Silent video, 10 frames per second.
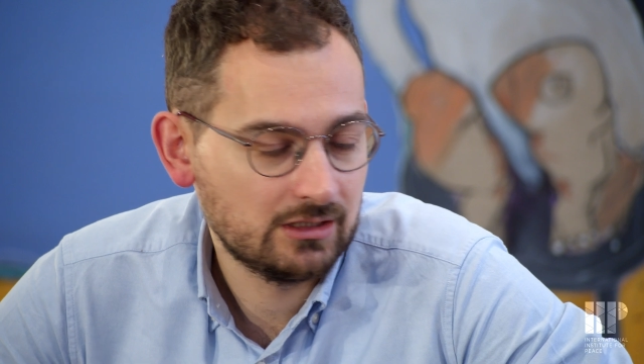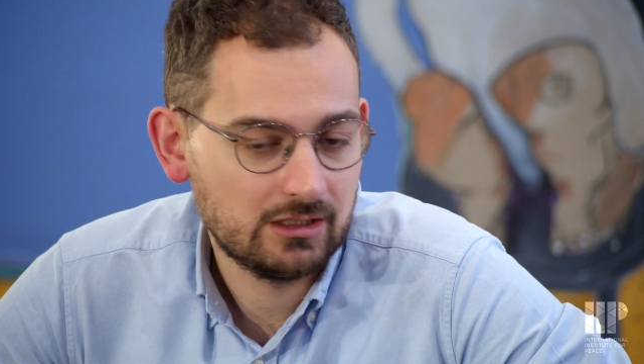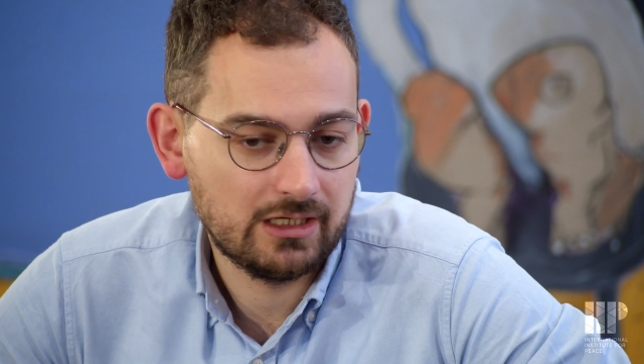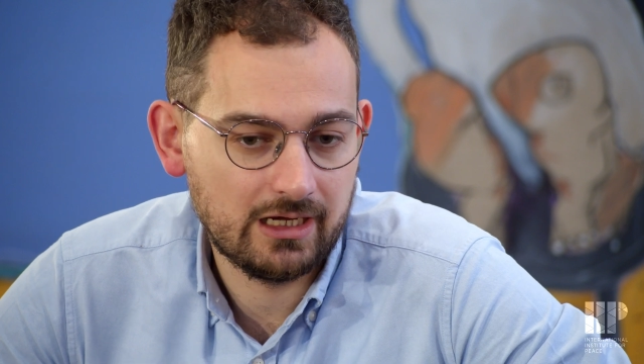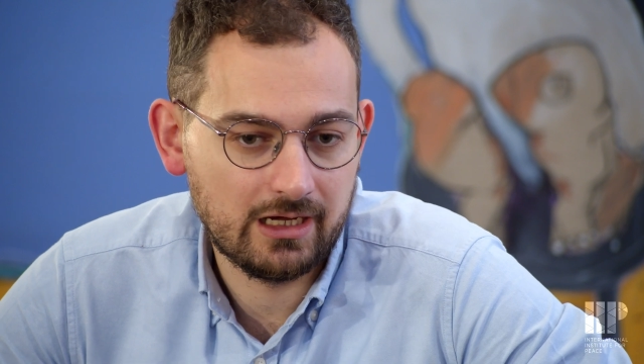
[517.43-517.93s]

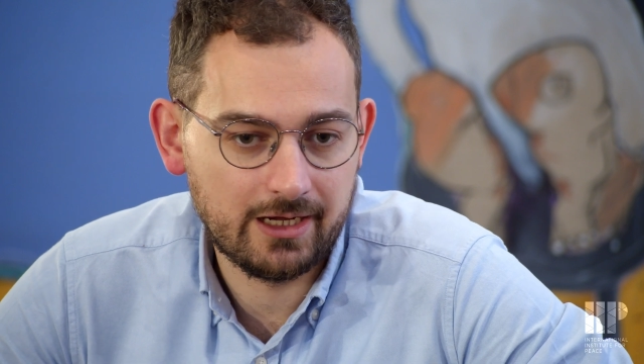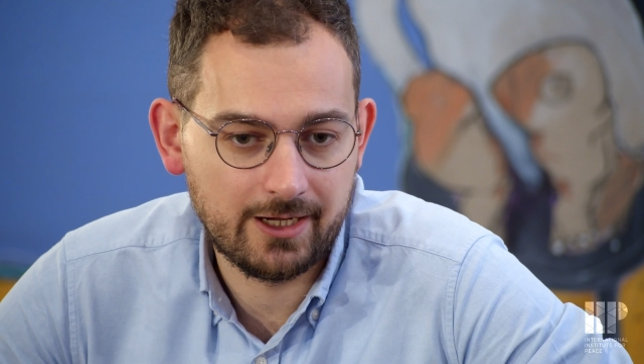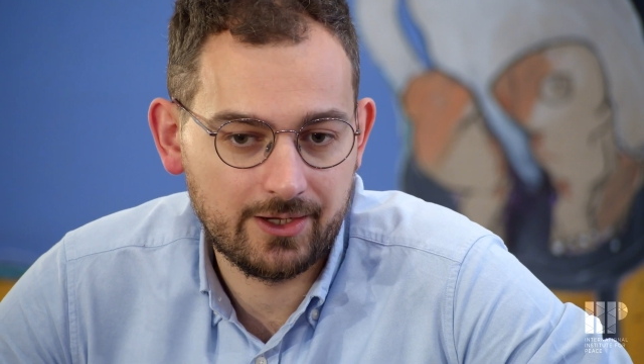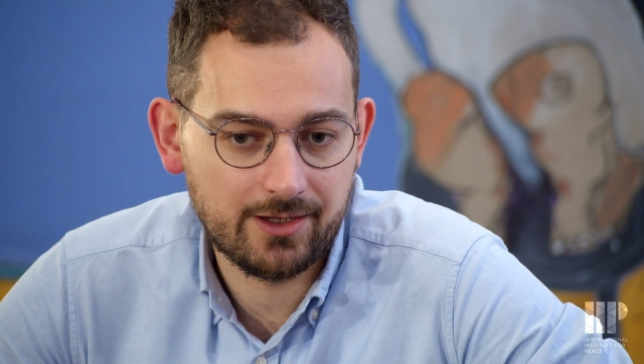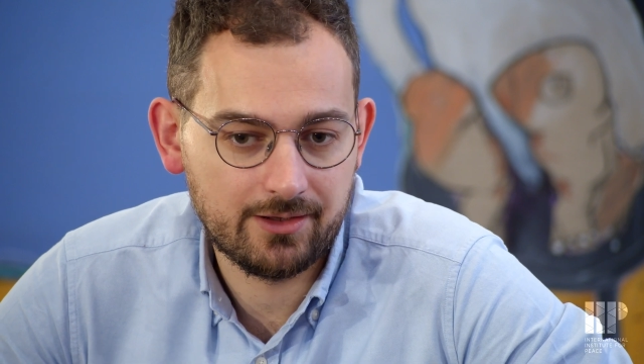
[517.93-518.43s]

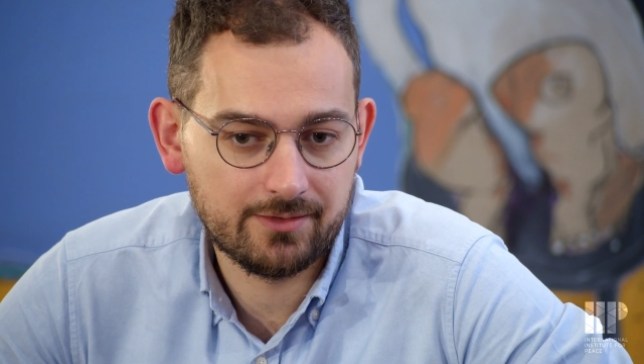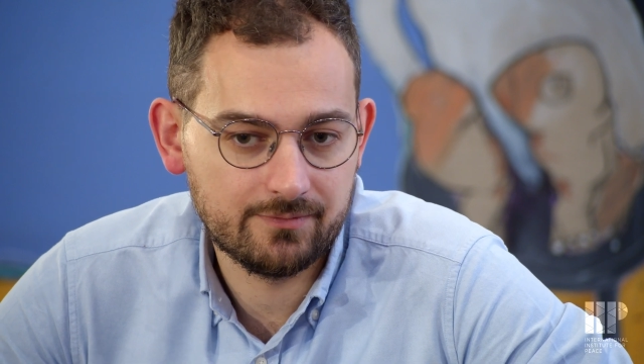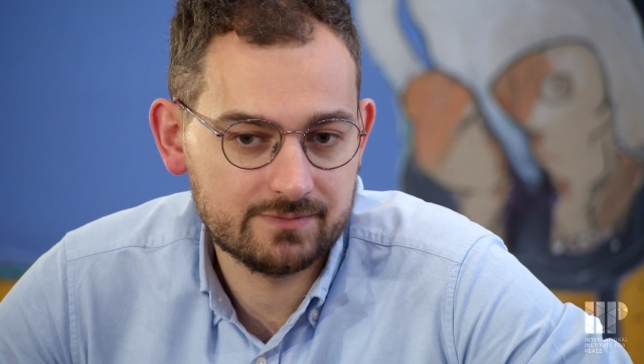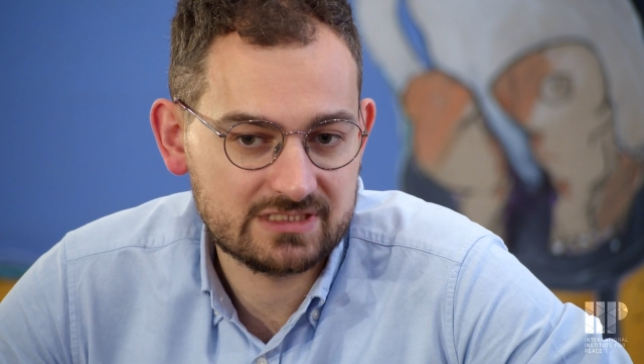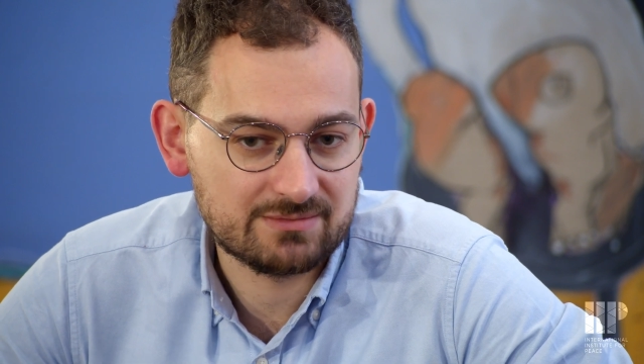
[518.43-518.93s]

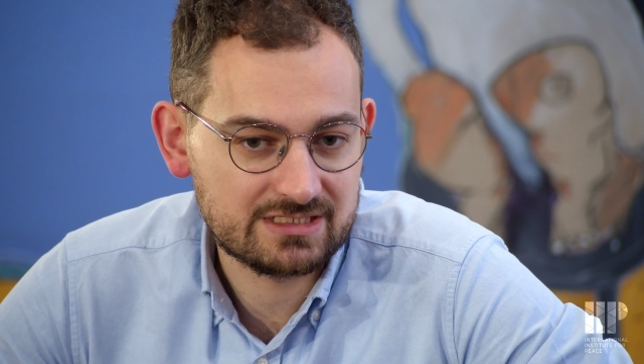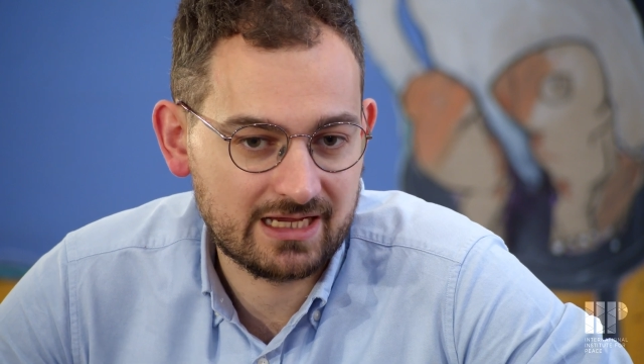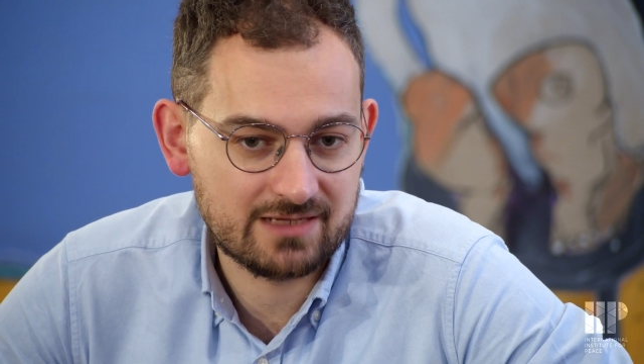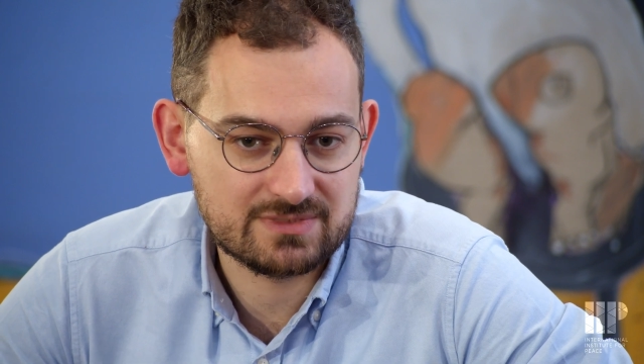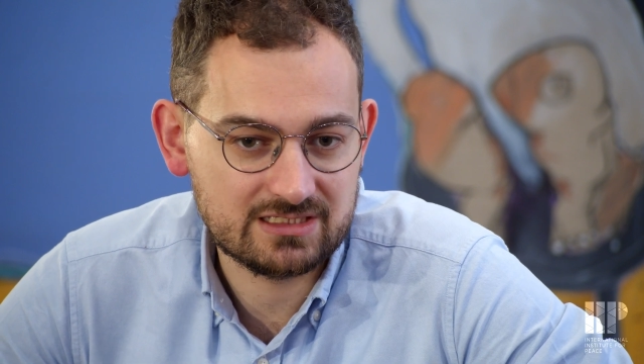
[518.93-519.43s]

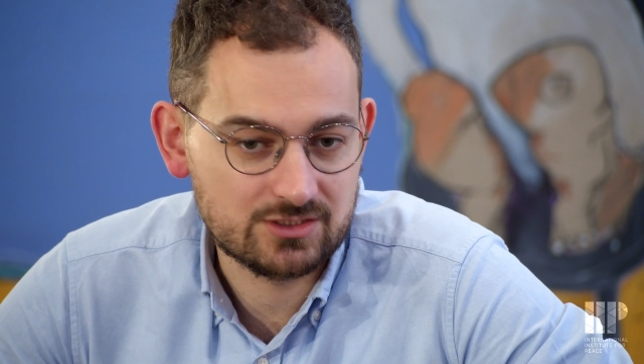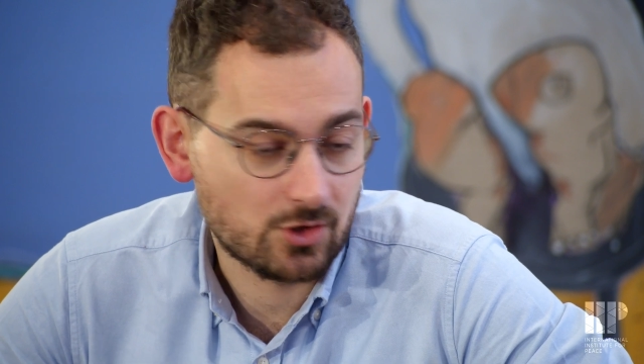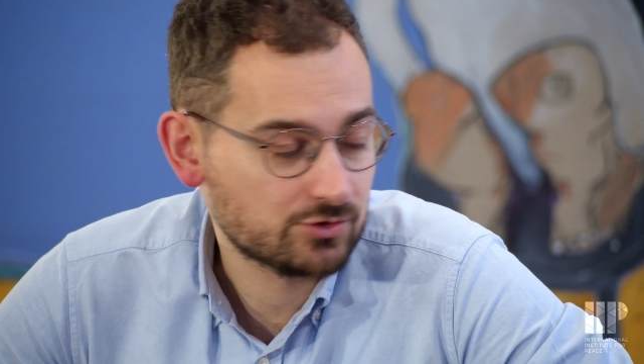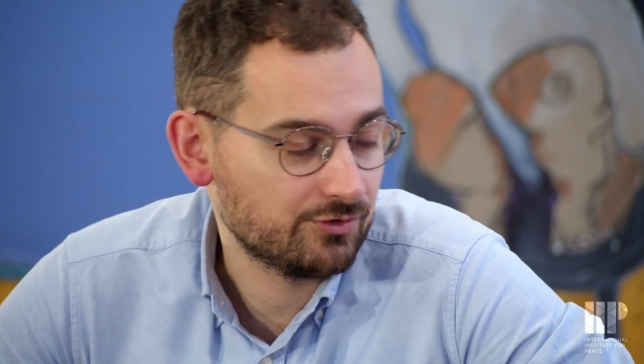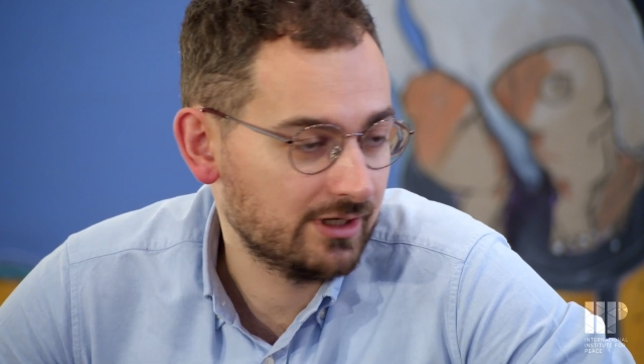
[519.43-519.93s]
sometimes
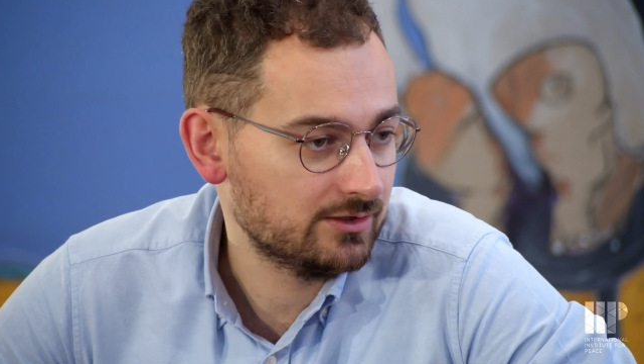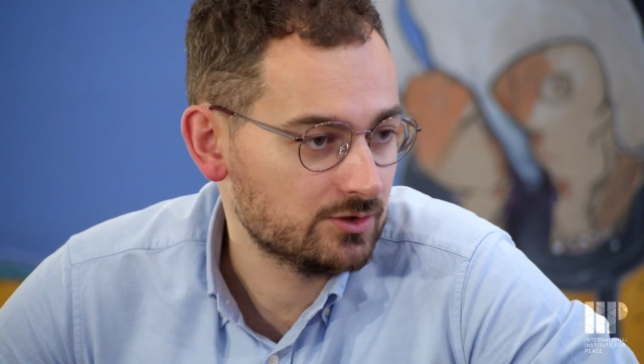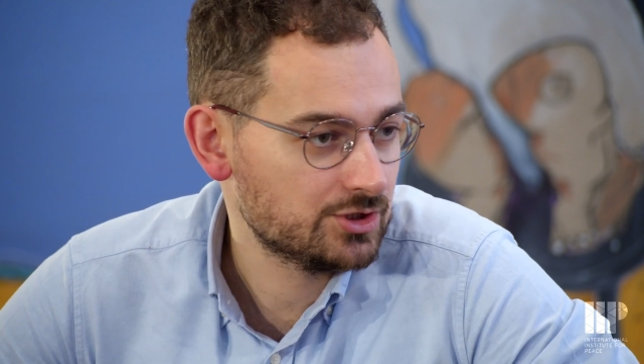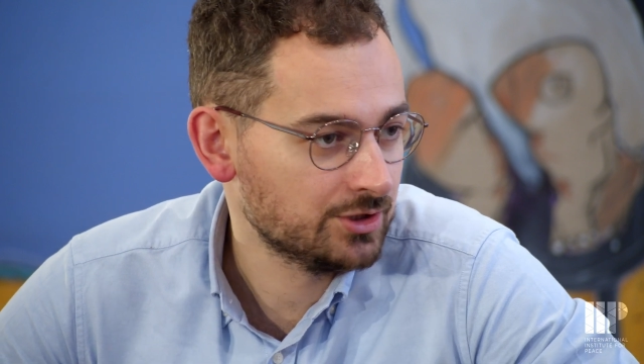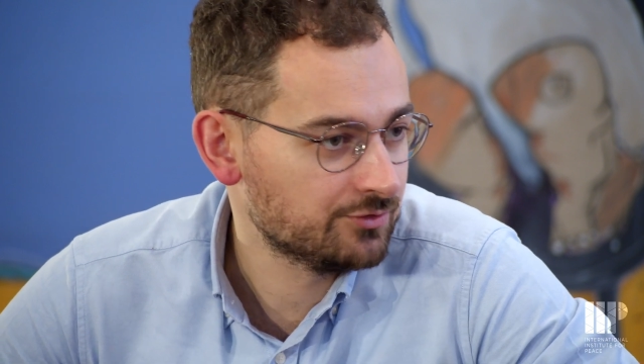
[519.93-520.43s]
indoctrinate your
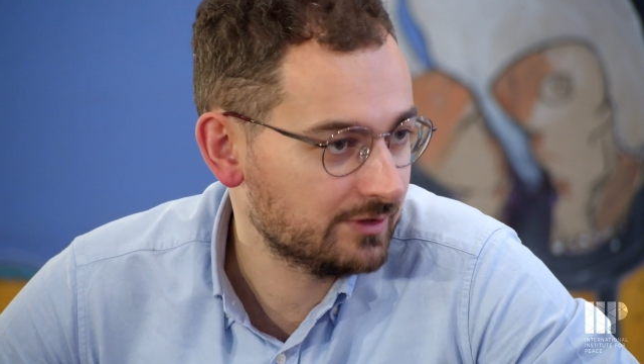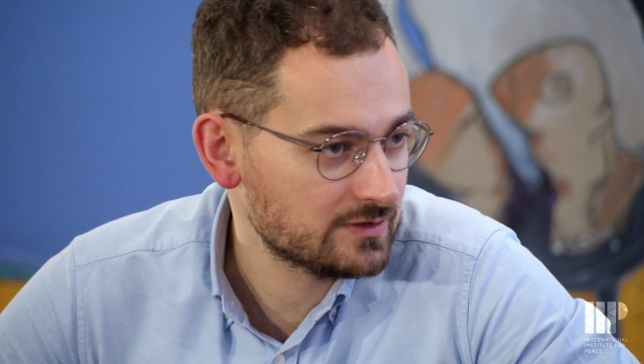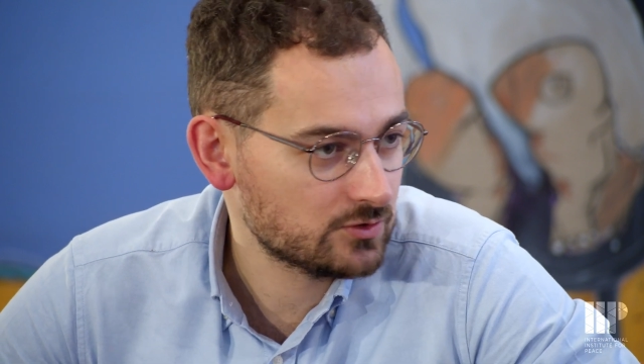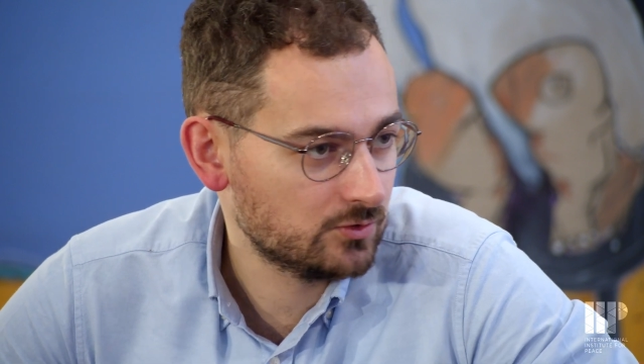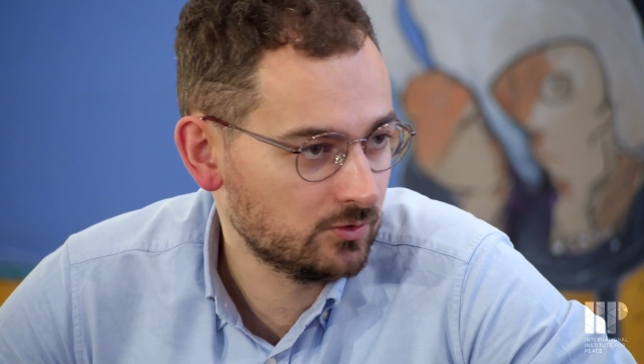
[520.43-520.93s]
children at
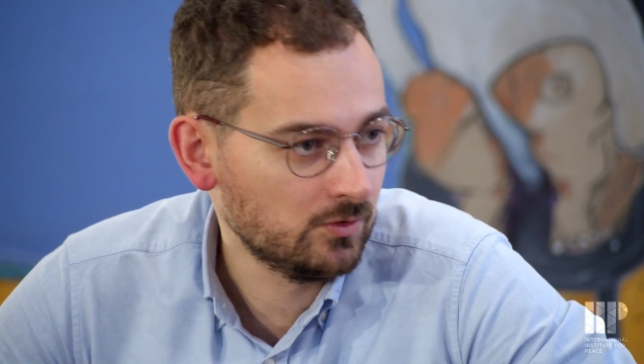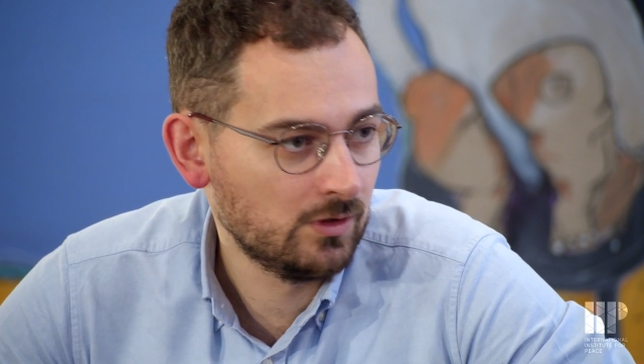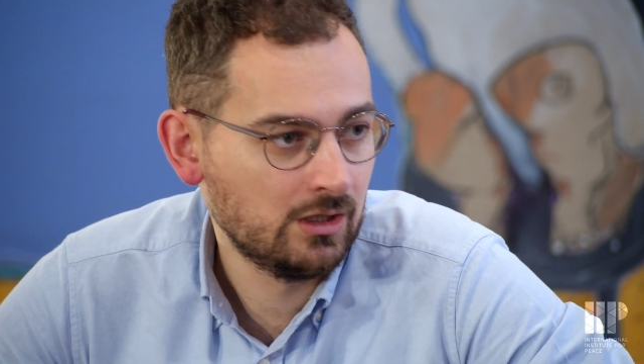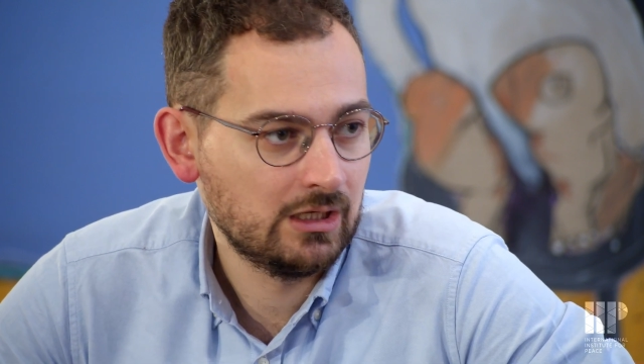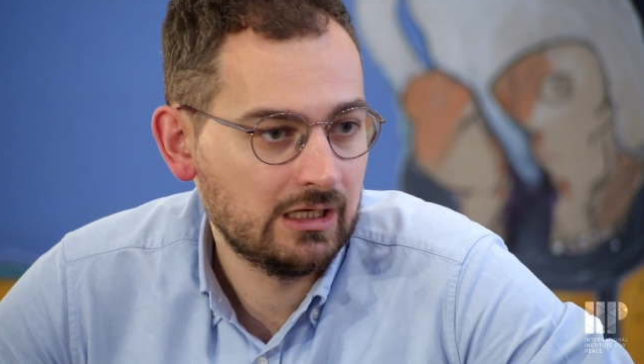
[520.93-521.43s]
school,